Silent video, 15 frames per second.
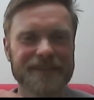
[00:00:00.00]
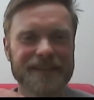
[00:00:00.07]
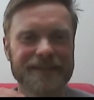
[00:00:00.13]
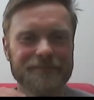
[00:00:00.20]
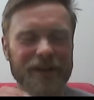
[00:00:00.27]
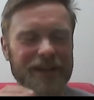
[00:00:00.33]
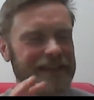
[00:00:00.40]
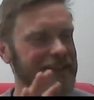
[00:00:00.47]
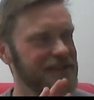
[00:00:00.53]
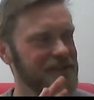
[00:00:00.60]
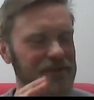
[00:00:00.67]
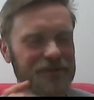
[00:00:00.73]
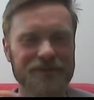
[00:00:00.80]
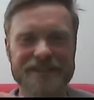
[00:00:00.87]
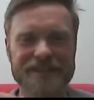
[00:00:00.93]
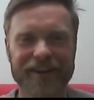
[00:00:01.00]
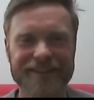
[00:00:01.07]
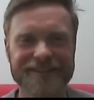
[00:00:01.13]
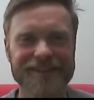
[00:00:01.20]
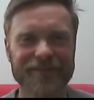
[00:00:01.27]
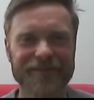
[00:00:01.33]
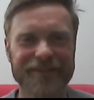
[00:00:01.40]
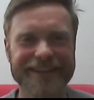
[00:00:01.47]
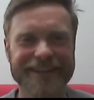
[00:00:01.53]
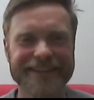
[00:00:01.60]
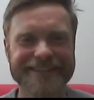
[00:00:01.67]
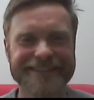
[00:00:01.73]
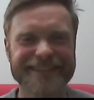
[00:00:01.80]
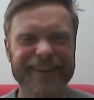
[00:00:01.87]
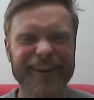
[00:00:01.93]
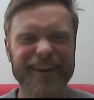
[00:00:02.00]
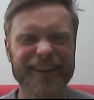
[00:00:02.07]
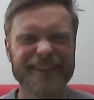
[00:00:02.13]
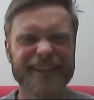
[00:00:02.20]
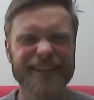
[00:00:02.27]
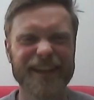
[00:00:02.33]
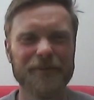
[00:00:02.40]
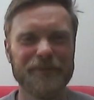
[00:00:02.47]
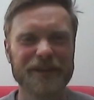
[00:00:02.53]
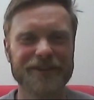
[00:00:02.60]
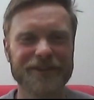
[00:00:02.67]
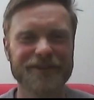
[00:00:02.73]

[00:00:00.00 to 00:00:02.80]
my kids to design something. I think that'd be good.